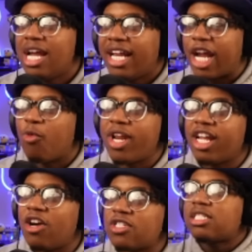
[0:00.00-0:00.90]
like when it
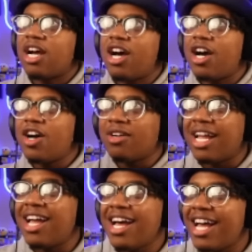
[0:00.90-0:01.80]
goes, so
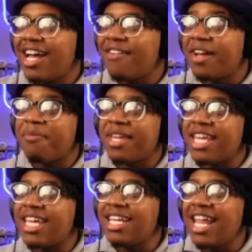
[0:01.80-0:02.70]
cover
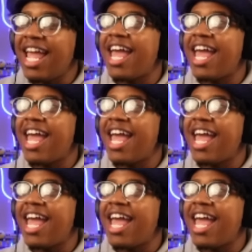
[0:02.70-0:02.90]
me now.